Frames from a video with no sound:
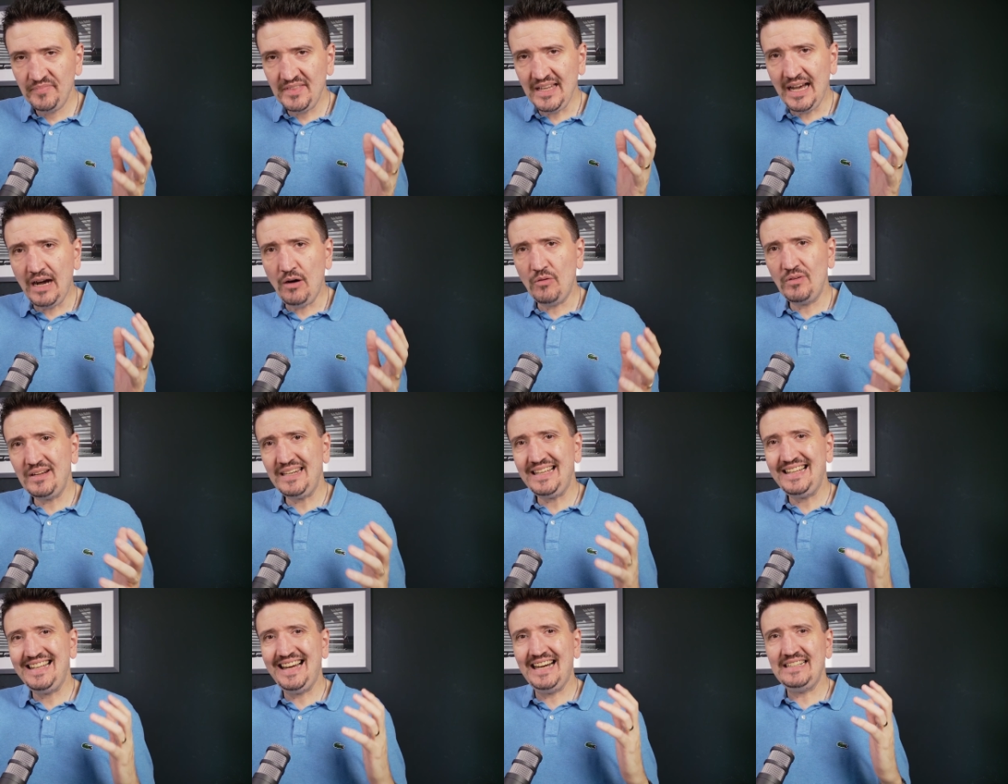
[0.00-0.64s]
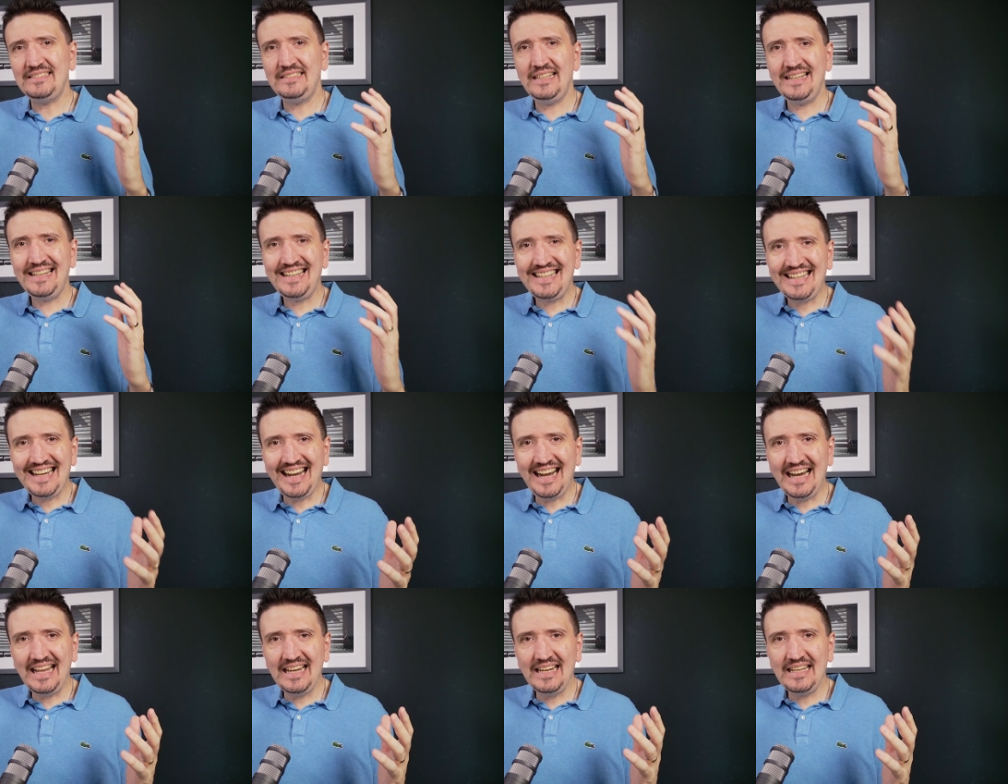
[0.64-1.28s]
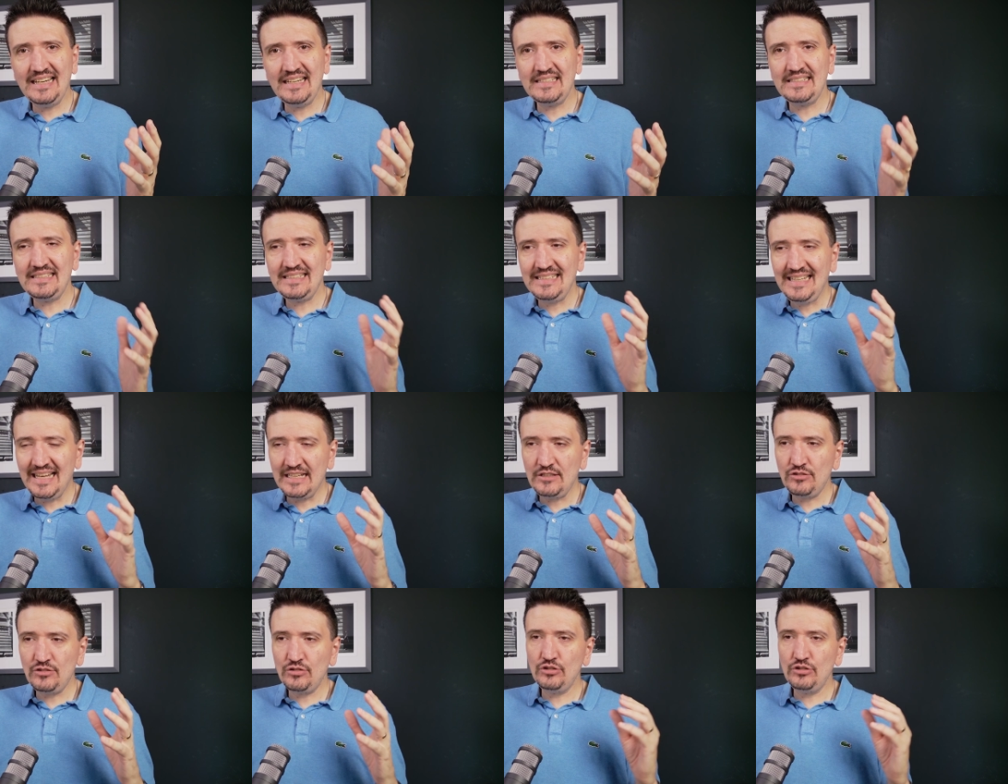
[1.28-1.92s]
Now, regarding colors,
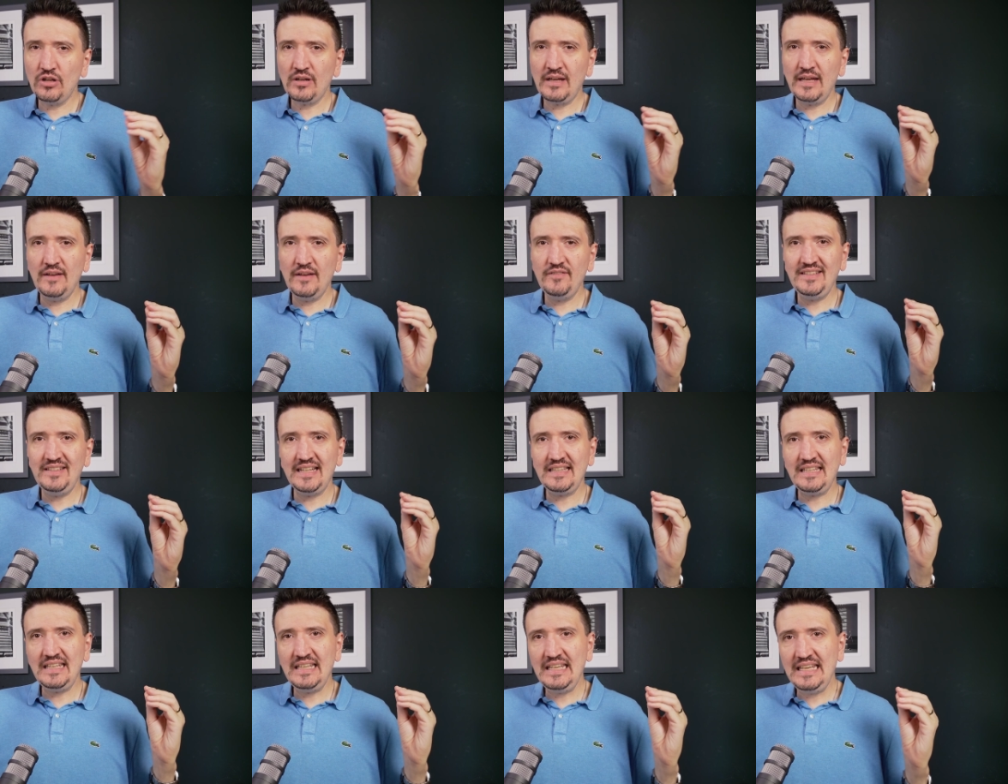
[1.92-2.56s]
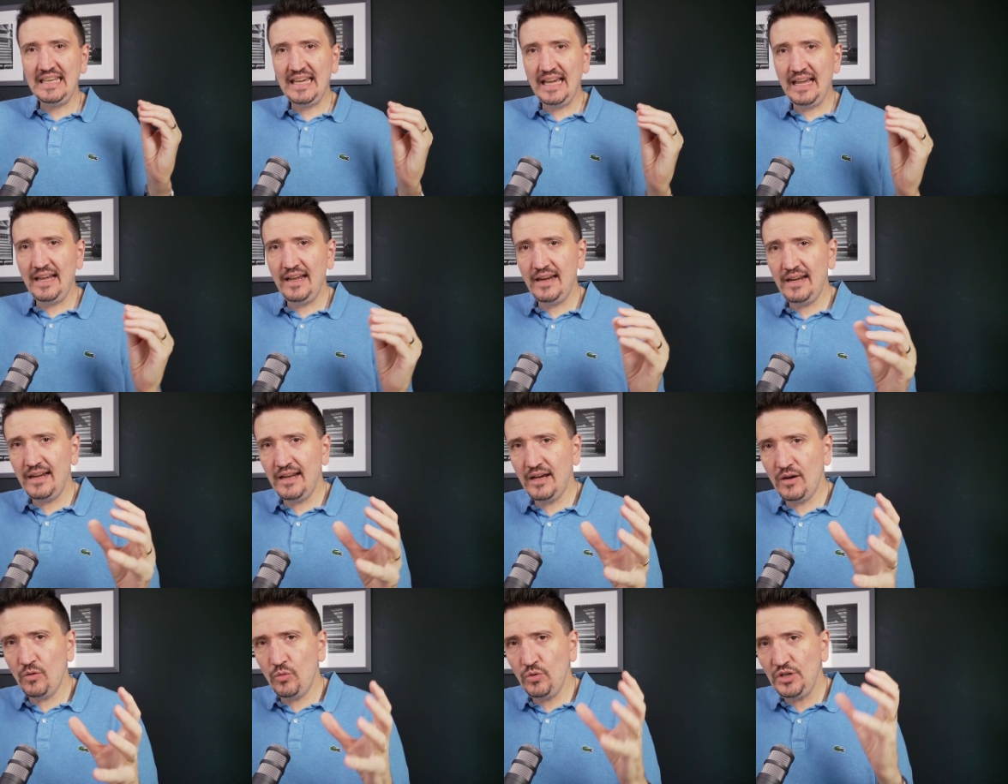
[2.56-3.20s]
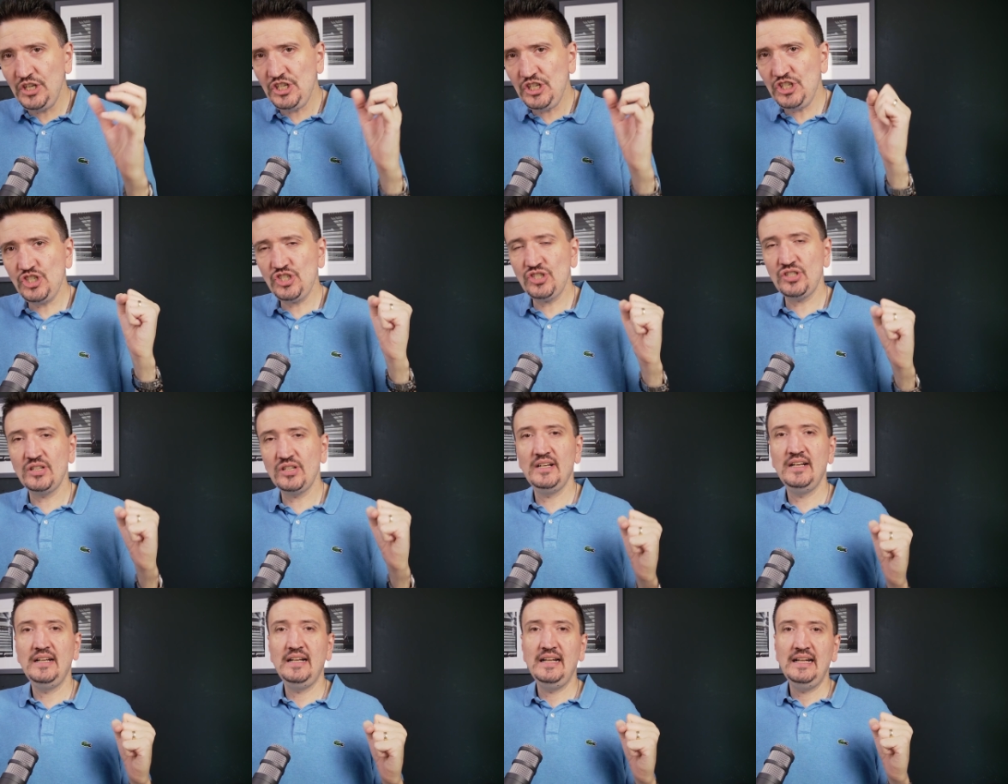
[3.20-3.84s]
yes, you don't have that
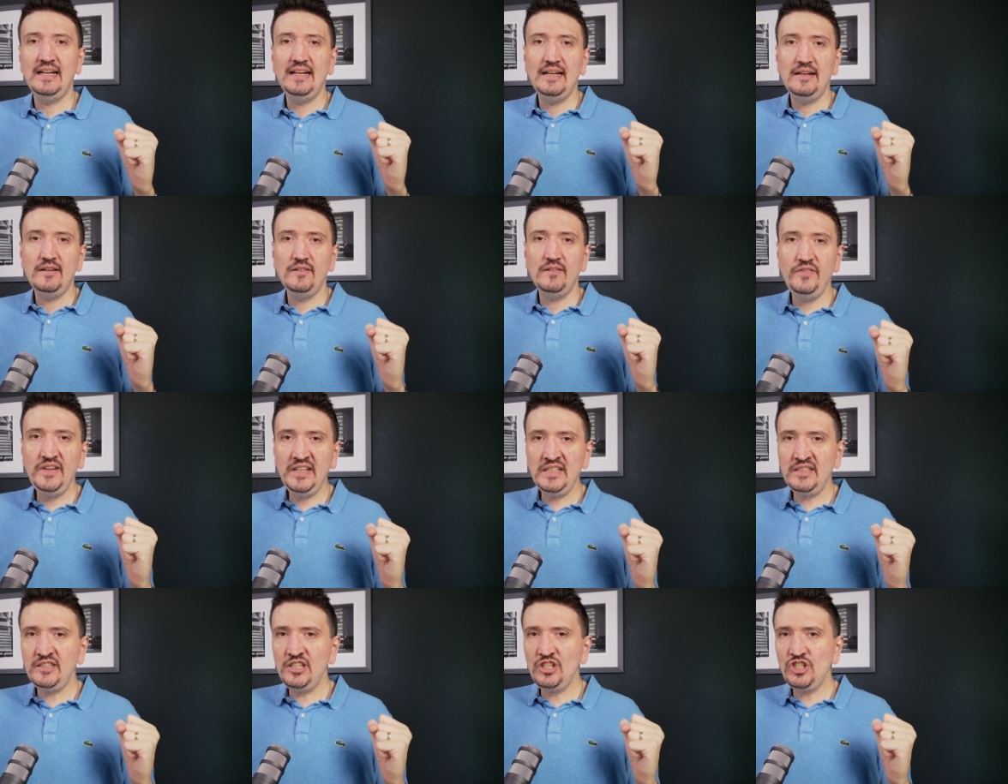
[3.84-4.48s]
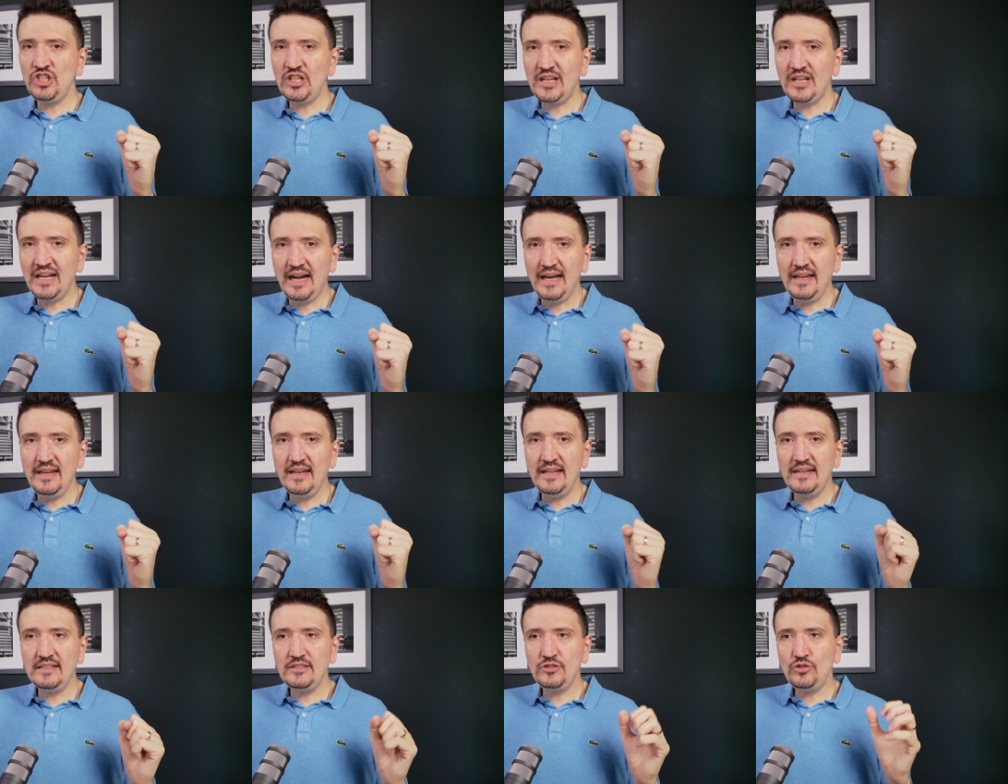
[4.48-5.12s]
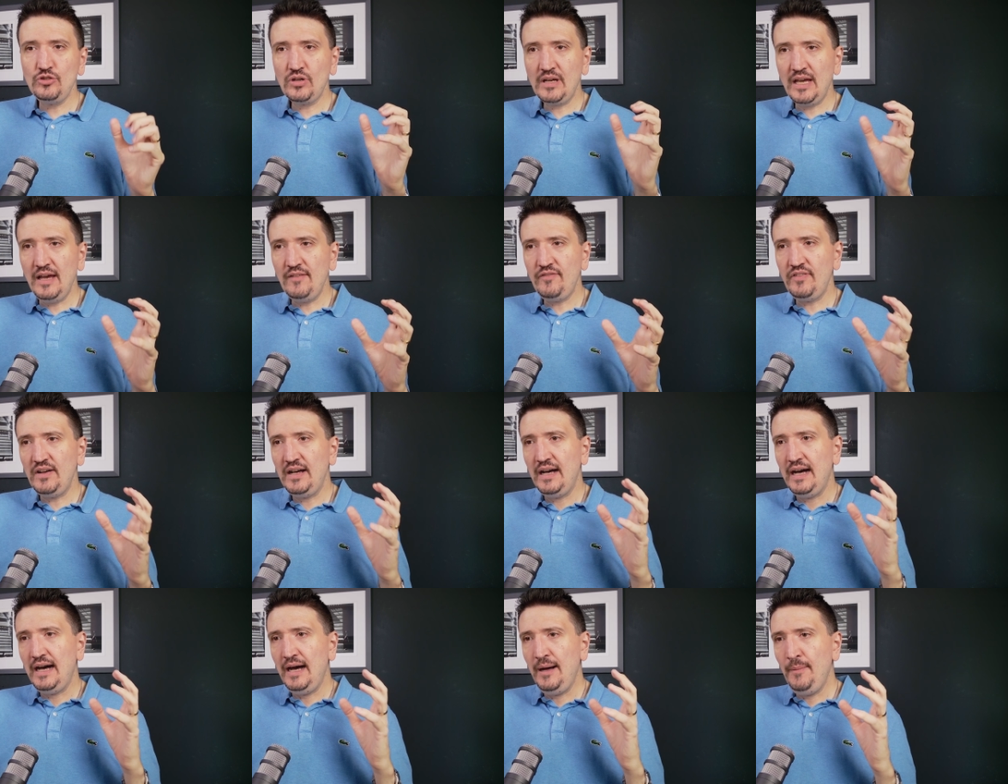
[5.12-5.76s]
yellowish vintage colors. You
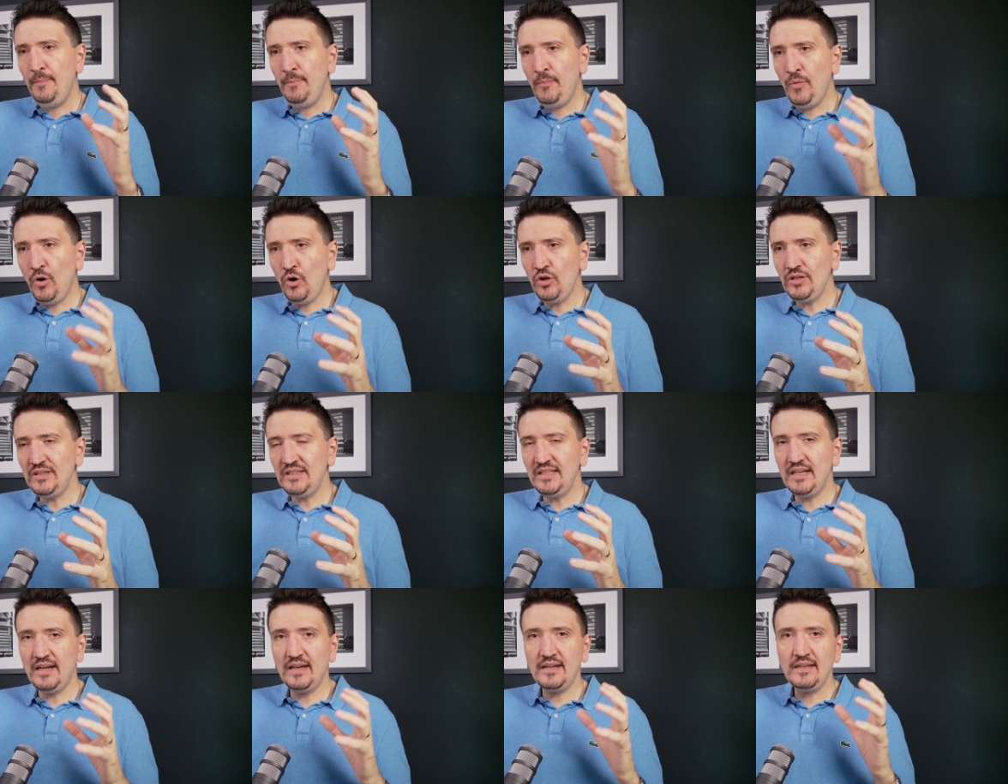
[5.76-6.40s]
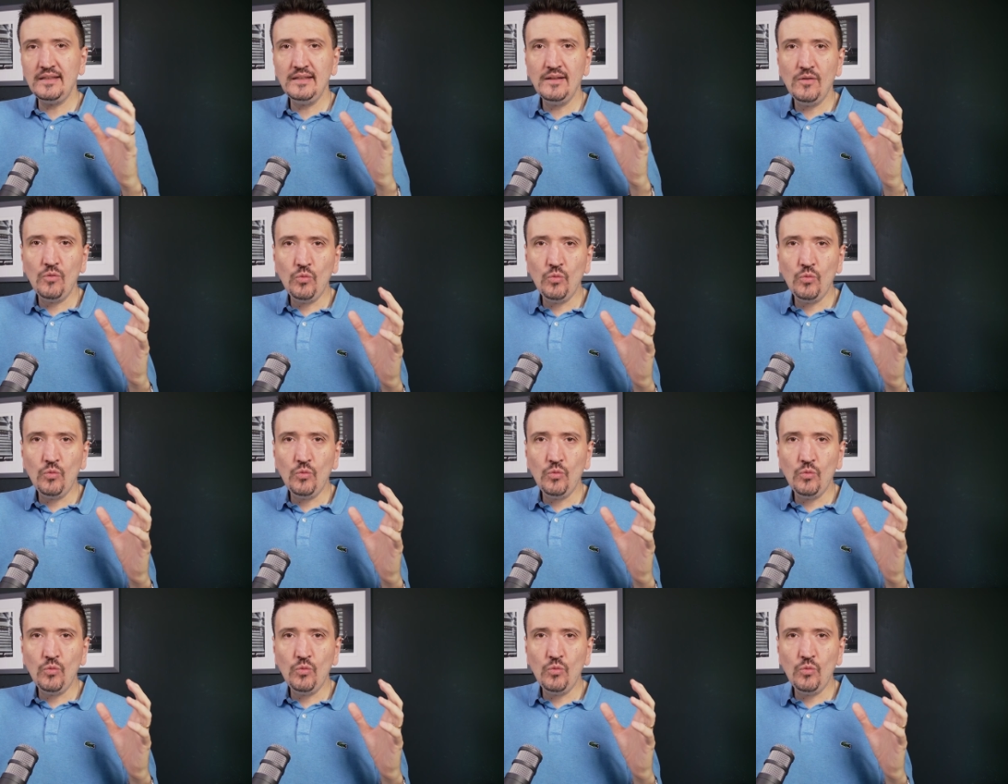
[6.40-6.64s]
have a modern,